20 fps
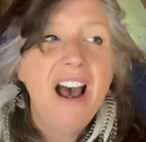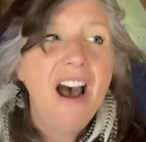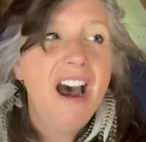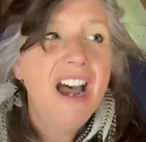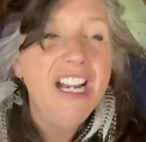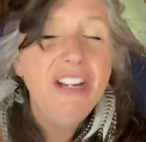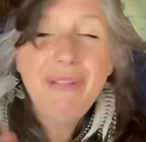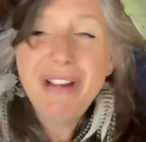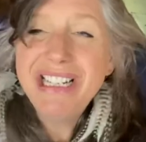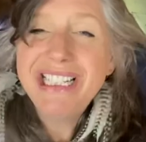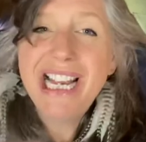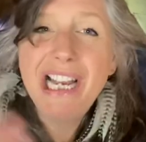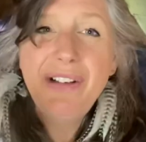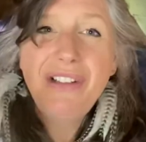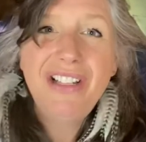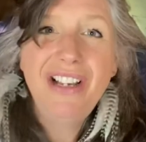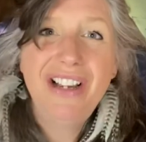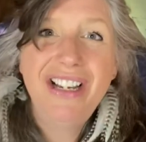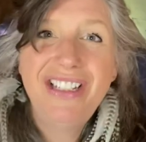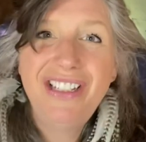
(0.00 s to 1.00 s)
I went
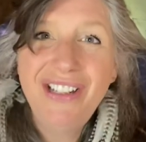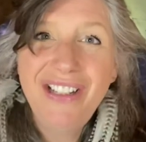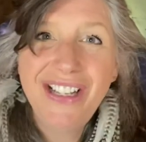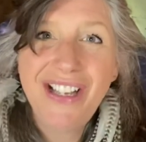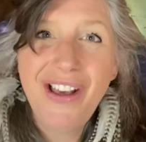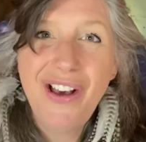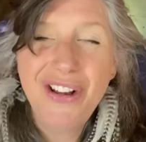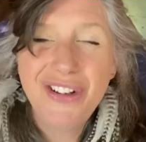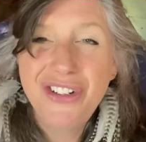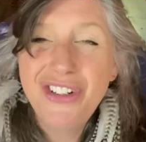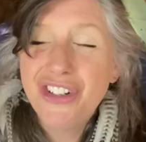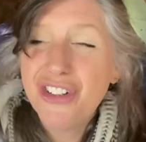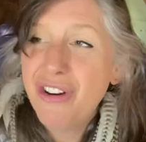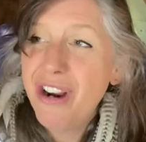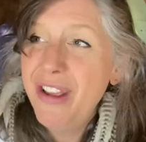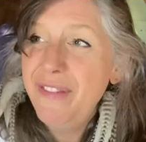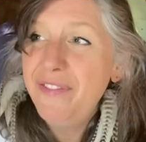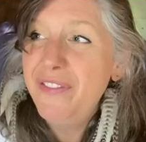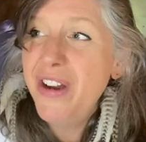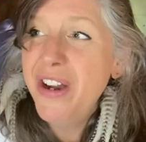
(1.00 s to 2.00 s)
outside to the garden to try
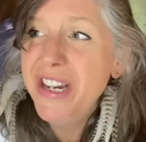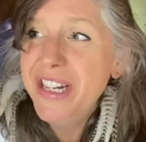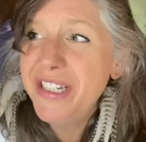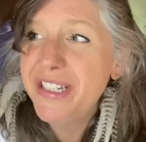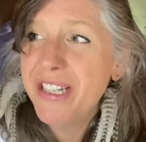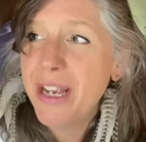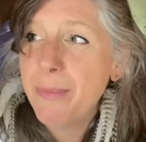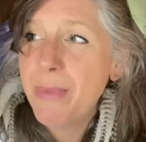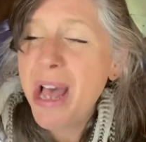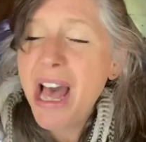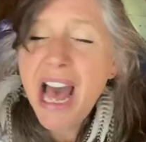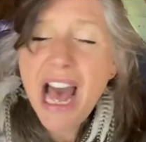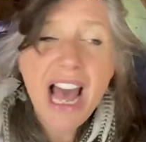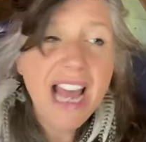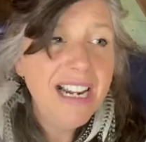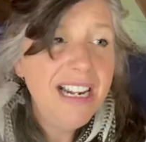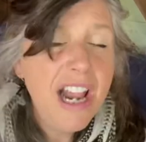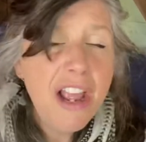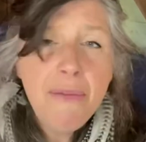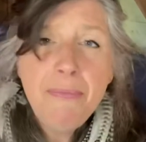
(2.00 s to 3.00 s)
and find some,
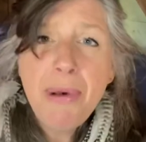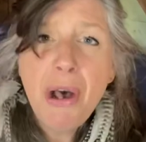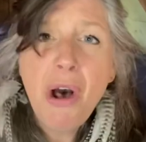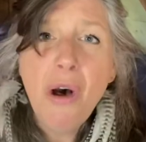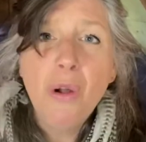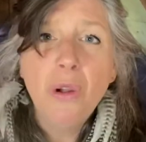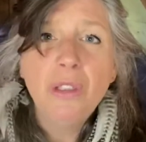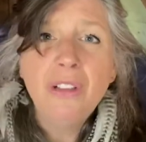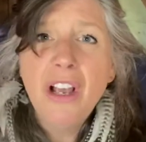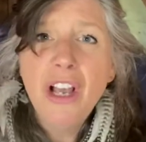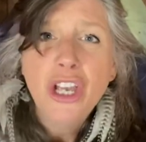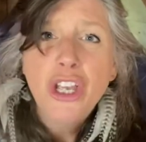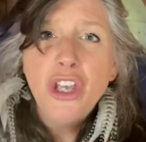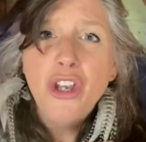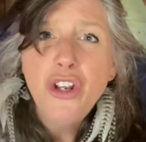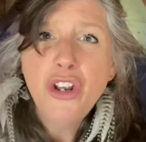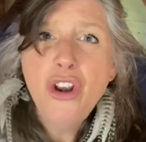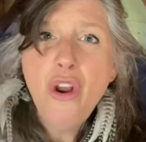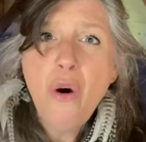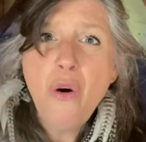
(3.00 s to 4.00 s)
and lo and behold,
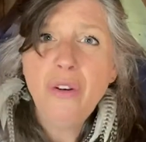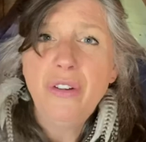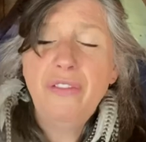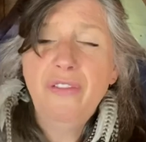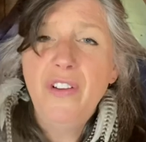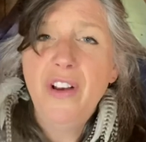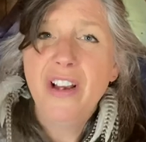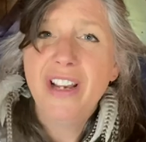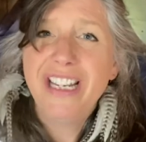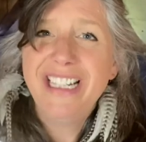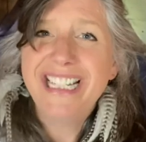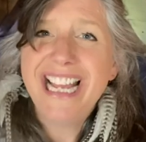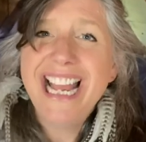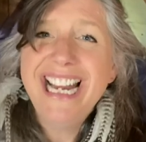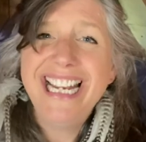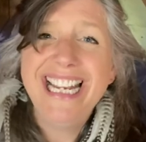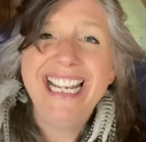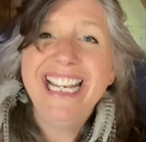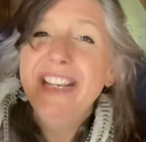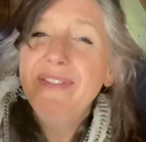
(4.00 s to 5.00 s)
could not find
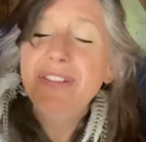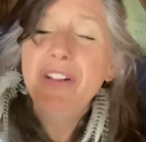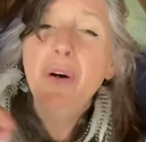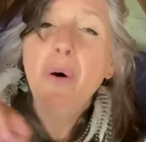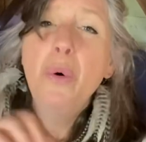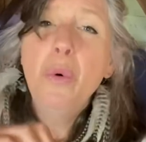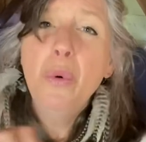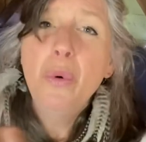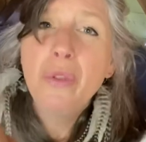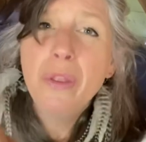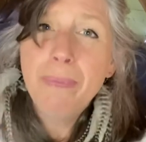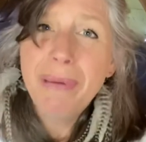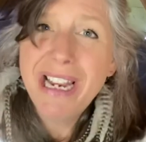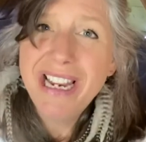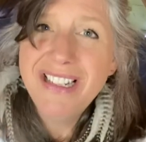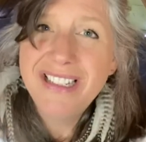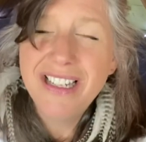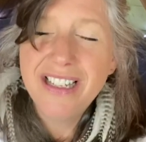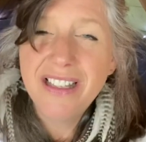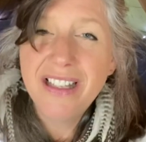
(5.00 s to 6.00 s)
any, even all the
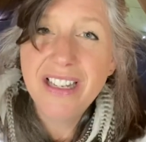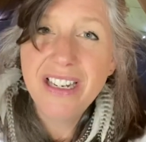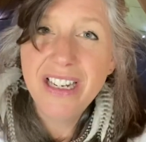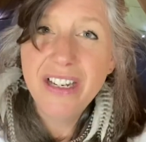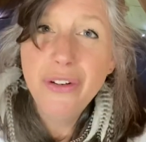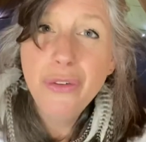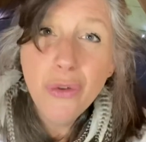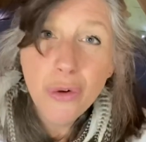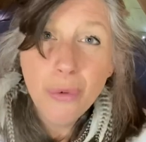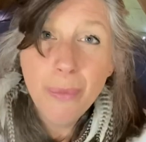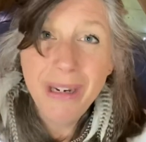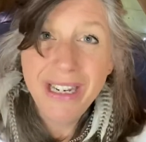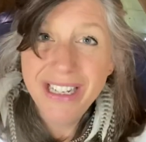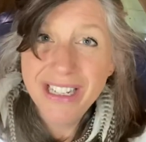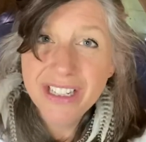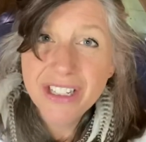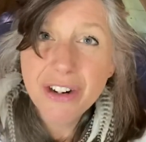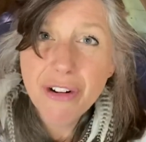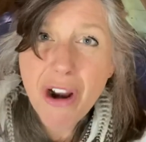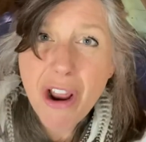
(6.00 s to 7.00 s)
places that it normally
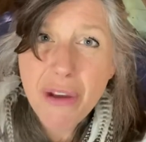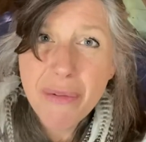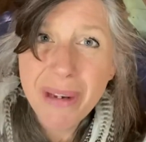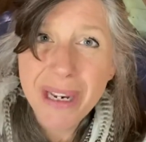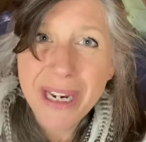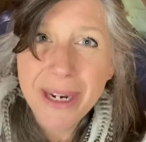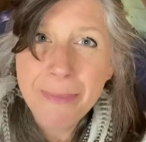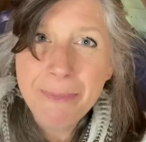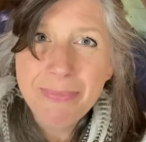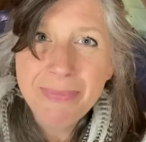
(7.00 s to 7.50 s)
is growing.